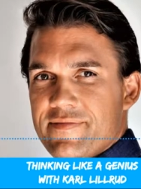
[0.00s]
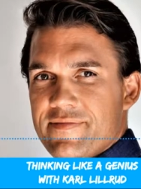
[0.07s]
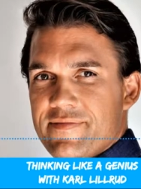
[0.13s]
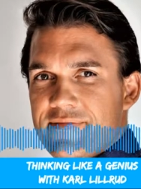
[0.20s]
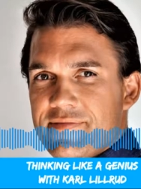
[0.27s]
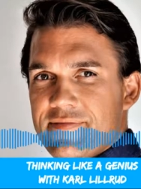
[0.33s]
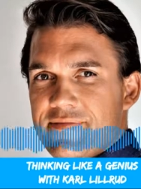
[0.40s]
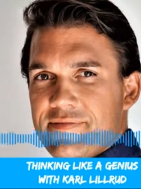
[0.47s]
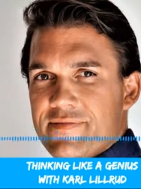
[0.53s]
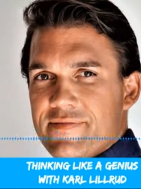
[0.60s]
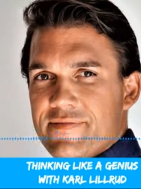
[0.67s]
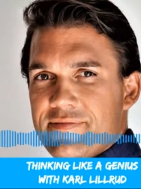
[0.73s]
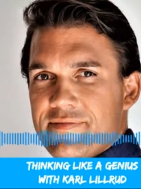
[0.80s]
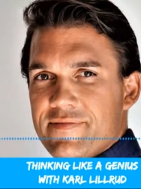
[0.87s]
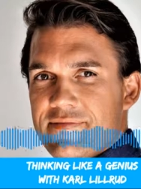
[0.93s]
And
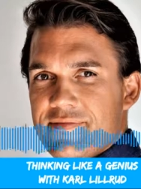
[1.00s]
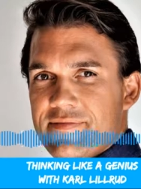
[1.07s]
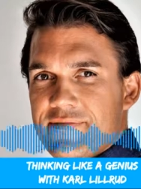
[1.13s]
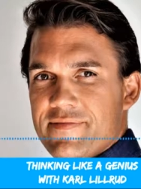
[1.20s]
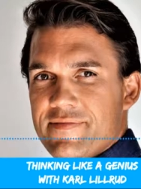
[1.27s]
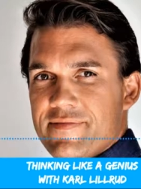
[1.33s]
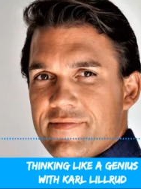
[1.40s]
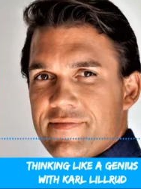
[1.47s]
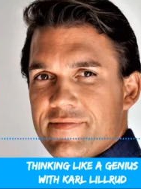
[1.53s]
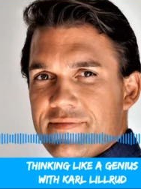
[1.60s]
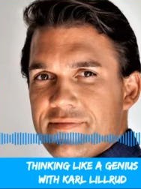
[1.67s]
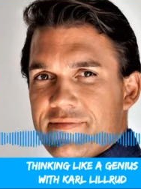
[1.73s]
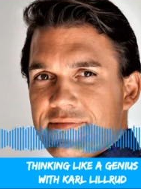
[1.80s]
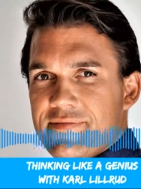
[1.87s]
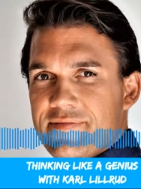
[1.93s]
most people
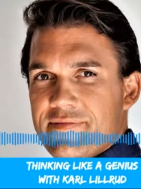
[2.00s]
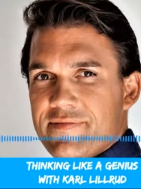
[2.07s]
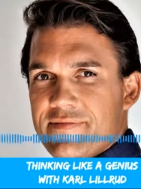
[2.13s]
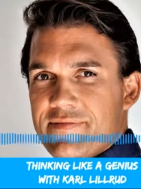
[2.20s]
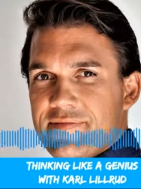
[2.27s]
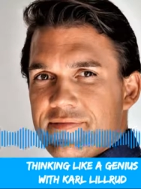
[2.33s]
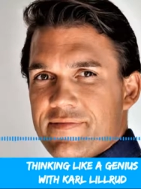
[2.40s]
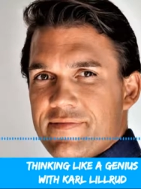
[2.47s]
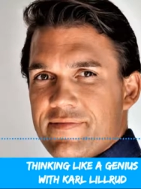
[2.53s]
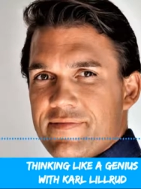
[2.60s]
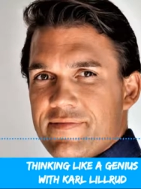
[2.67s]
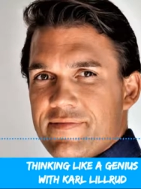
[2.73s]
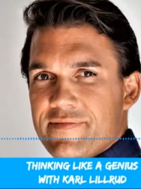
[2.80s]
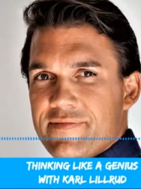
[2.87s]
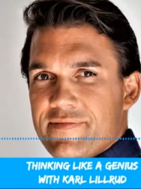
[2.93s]
believe that
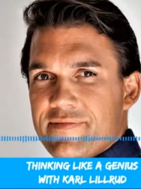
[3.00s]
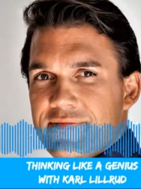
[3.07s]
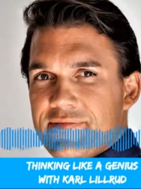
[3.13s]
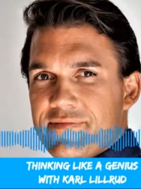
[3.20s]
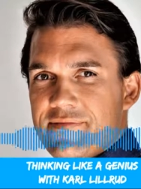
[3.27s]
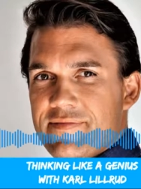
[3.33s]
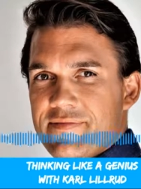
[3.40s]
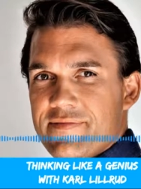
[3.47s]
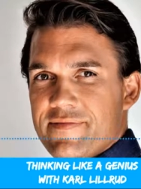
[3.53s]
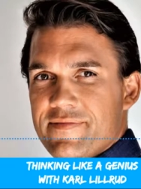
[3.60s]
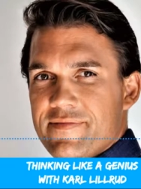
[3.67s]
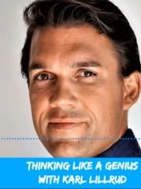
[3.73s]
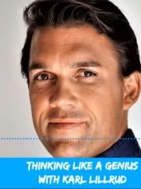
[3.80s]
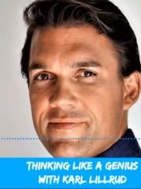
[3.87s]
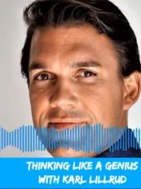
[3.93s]
the
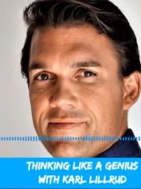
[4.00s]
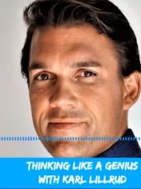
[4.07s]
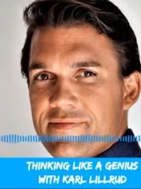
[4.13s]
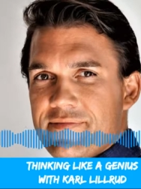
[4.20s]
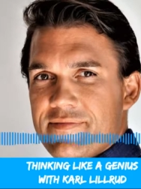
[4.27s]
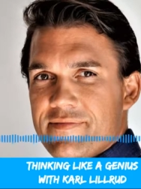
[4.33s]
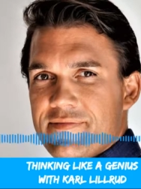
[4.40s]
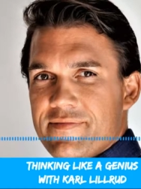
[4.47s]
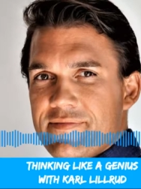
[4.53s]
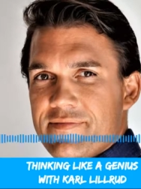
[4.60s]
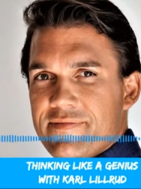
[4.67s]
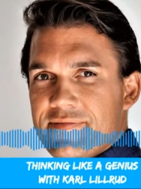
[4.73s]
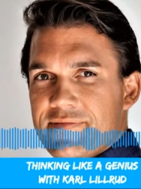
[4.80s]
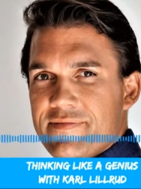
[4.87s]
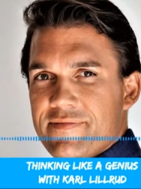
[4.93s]
the first
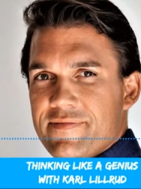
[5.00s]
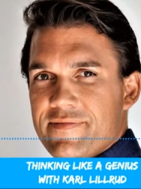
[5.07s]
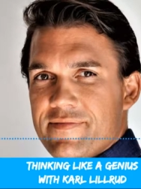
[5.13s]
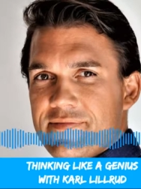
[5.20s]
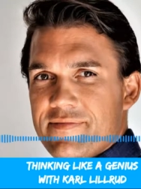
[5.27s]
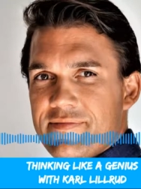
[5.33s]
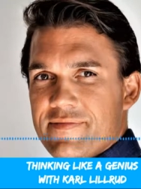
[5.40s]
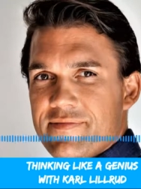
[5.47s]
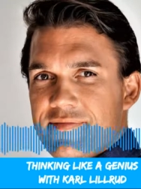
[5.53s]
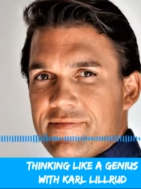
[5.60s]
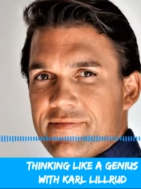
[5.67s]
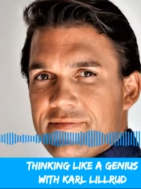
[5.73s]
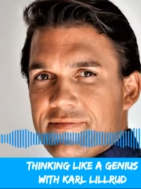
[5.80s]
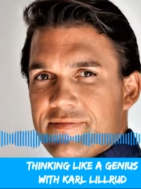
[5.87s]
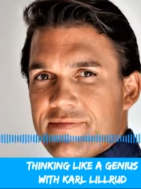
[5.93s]
question is a
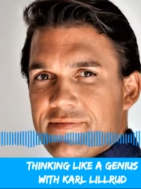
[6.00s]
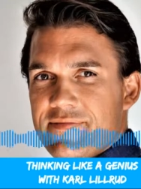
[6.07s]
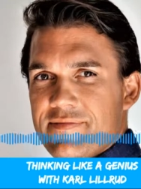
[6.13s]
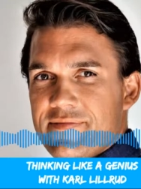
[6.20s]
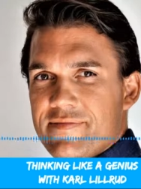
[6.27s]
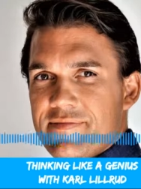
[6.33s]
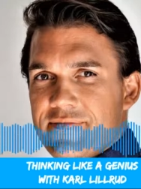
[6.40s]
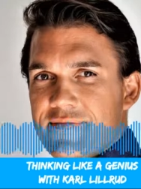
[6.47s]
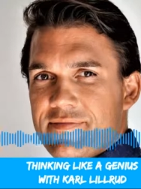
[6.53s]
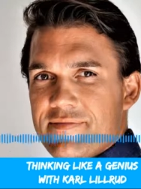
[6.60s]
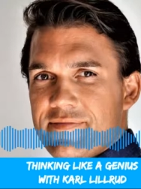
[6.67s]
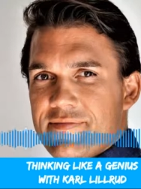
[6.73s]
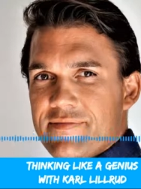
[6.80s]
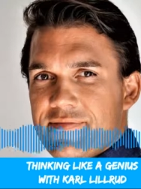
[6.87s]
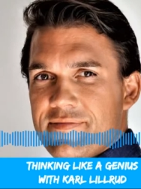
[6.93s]
question that they need to
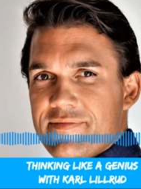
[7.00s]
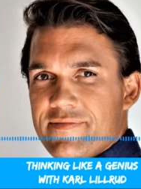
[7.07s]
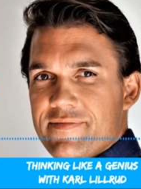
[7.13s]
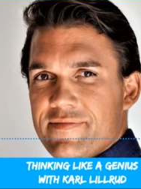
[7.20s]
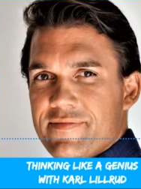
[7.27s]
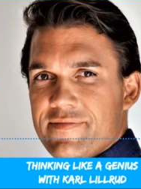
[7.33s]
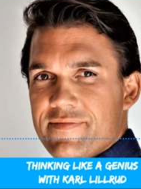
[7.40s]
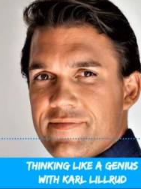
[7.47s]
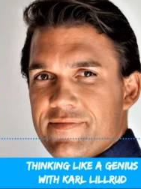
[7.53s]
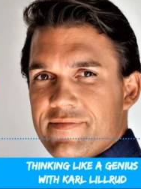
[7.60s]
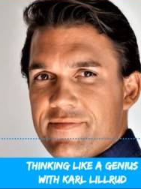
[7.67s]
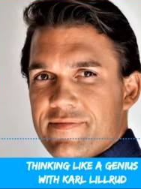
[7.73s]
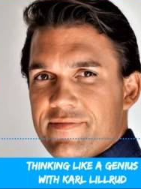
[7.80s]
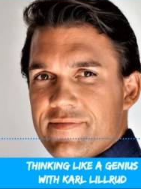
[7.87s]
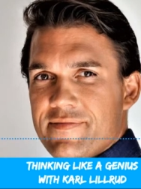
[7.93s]
answer, sort of.
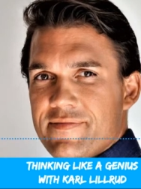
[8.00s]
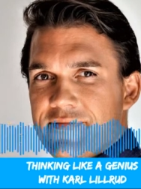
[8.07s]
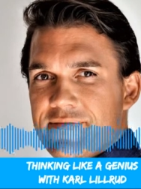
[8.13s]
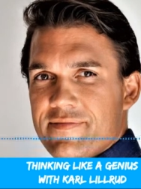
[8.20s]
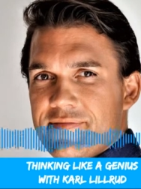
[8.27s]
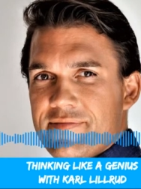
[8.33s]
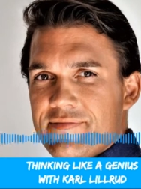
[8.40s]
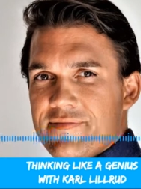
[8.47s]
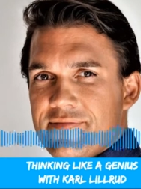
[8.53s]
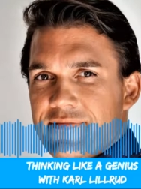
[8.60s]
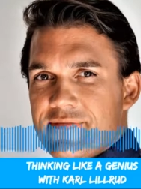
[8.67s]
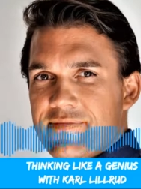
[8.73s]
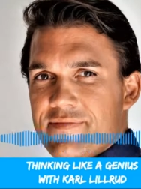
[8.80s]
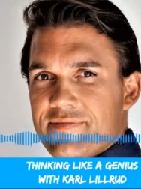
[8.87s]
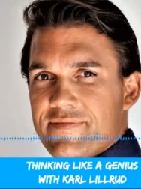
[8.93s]
But in
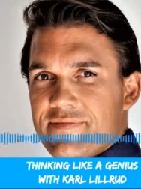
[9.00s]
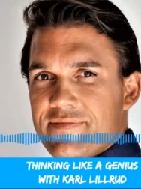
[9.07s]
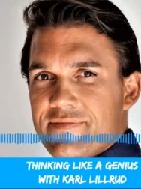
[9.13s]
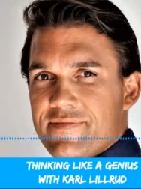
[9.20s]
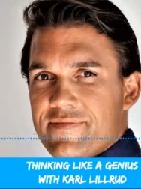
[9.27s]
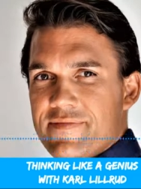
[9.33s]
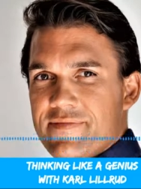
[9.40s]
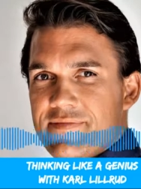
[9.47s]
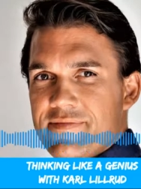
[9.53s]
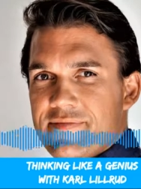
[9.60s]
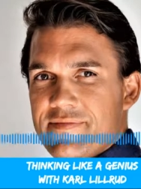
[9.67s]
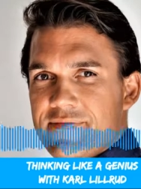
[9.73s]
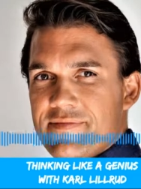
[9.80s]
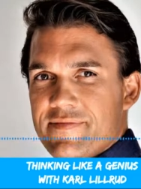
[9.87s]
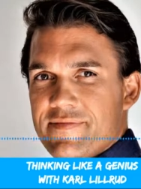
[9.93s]
reality, when
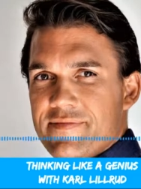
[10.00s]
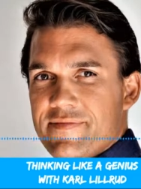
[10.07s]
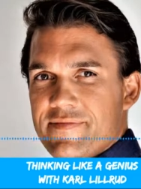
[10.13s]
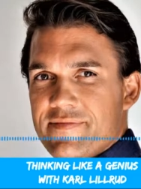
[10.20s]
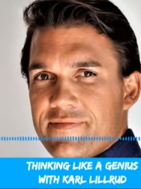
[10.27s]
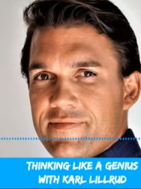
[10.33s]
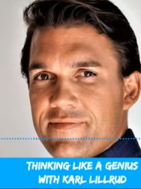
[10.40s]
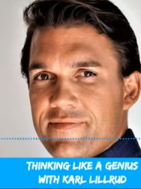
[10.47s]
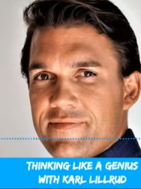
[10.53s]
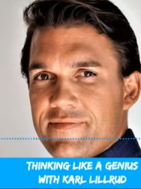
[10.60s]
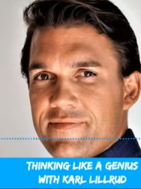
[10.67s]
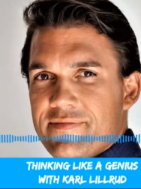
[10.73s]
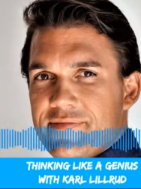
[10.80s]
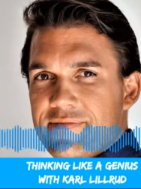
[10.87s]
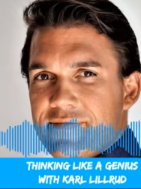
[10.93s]
you look at
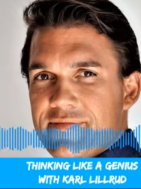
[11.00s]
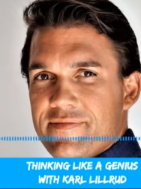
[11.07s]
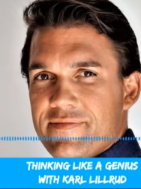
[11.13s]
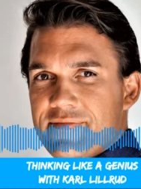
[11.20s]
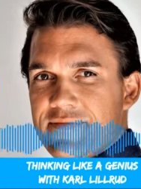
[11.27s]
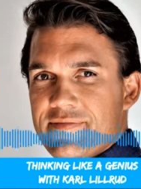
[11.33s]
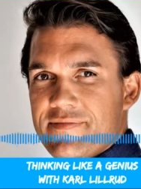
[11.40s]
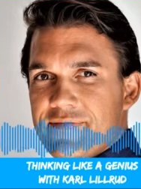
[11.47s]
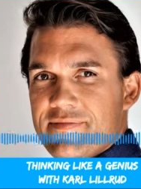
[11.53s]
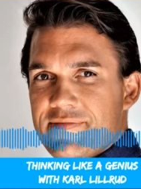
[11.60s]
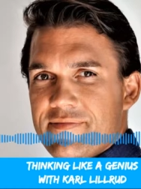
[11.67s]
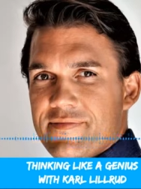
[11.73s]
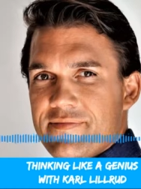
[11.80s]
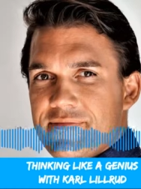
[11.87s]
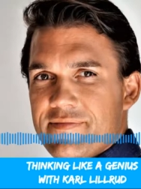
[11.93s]
a problem,
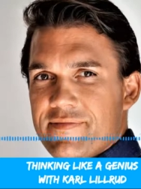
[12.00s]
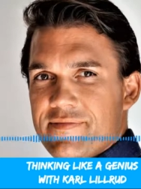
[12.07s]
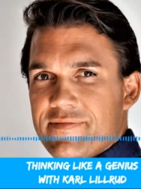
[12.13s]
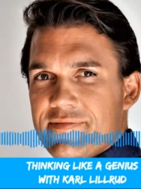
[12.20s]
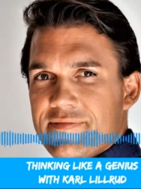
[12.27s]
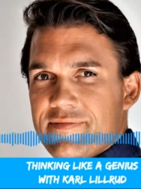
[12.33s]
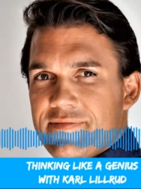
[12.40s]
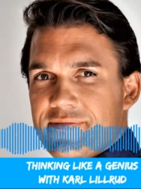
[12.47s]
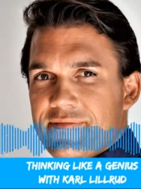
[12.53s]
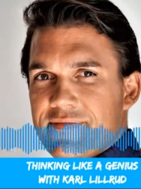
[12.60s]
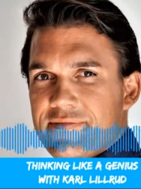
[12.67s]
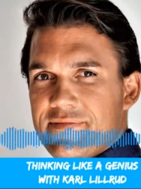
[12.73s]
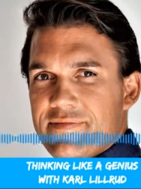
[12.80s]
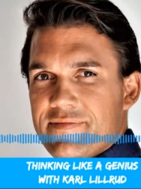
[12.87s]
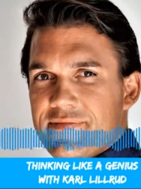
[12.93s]
a question,
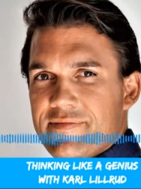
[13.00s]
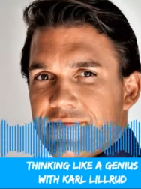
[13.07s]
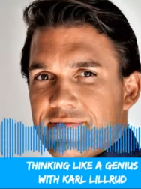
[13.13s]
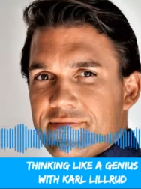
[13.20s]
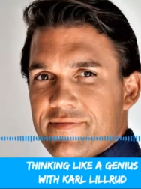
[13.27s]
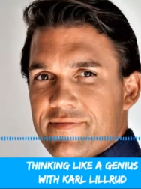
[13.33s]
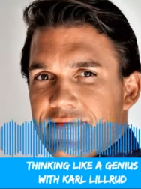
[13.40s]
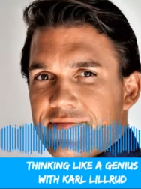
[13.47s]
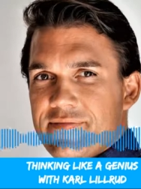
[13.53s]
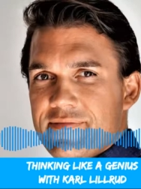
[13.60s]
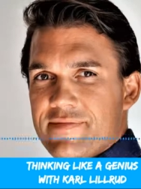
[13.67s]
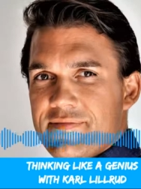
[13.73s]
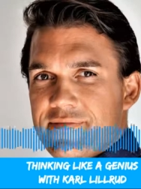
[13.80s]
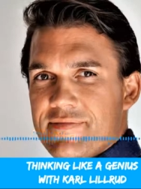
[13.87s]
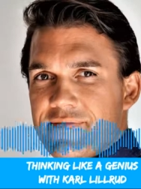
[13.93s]
or some other type
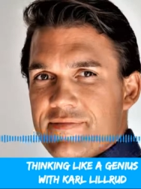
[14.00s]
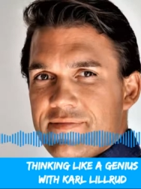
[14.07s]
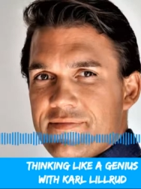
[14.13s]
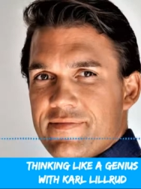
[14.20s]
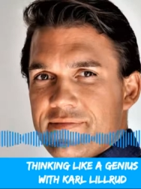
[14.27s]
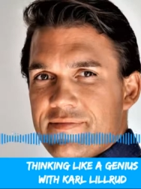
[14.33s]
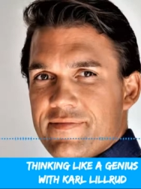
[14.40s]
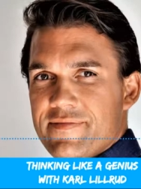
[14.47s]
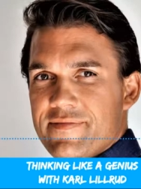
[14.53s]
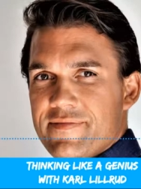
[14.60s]
of complexity,